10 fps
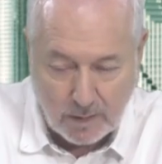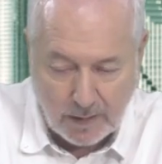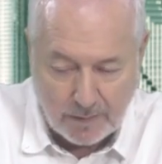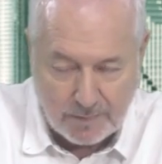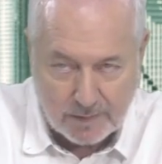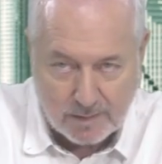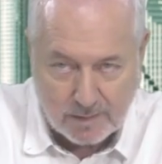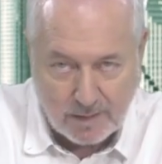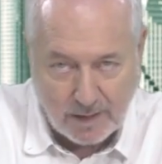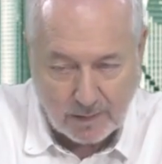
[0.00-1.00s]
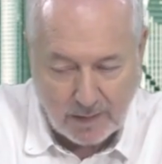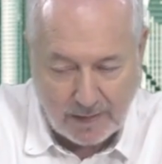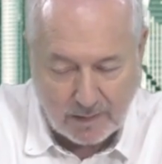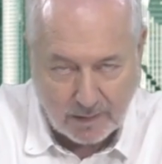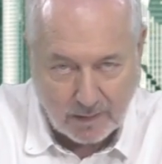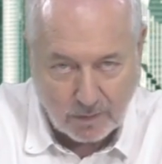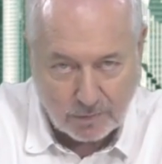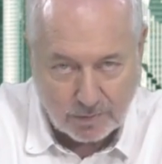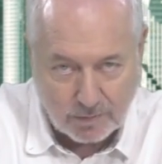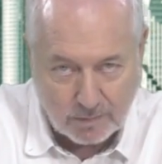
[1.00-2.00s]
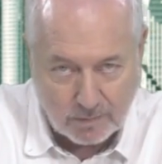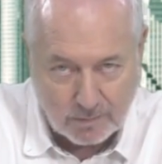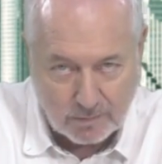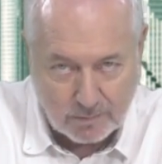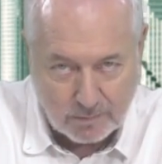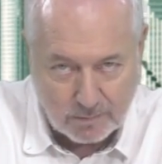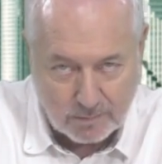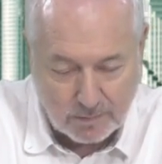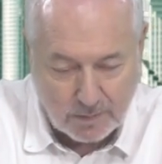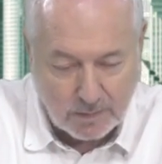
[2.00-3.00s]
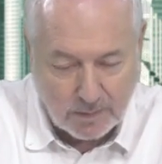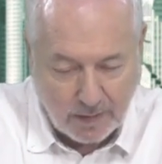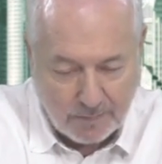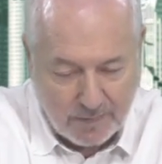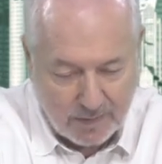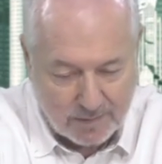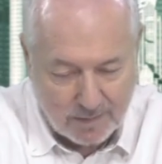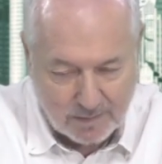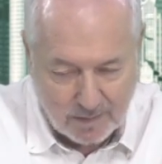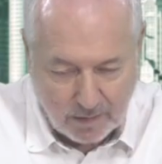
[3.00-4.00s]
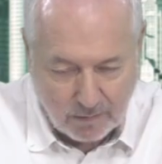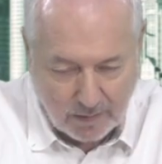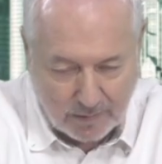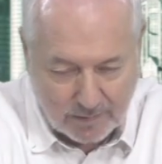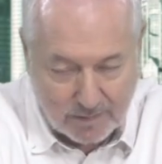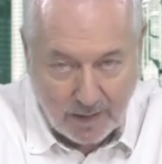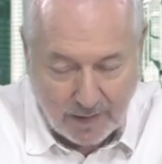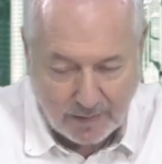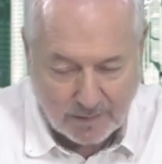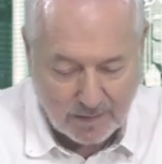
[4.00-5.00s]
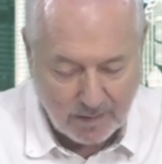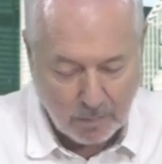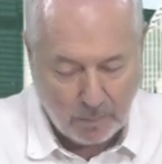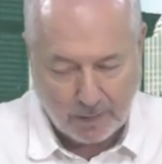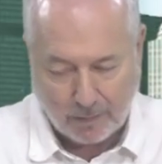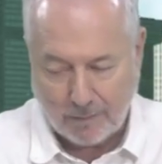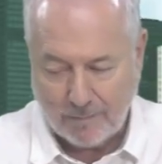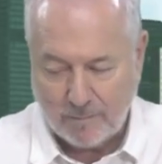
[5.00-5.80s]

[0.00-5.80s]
and this is the Atlantic Ocean, and this is the United States in the middle.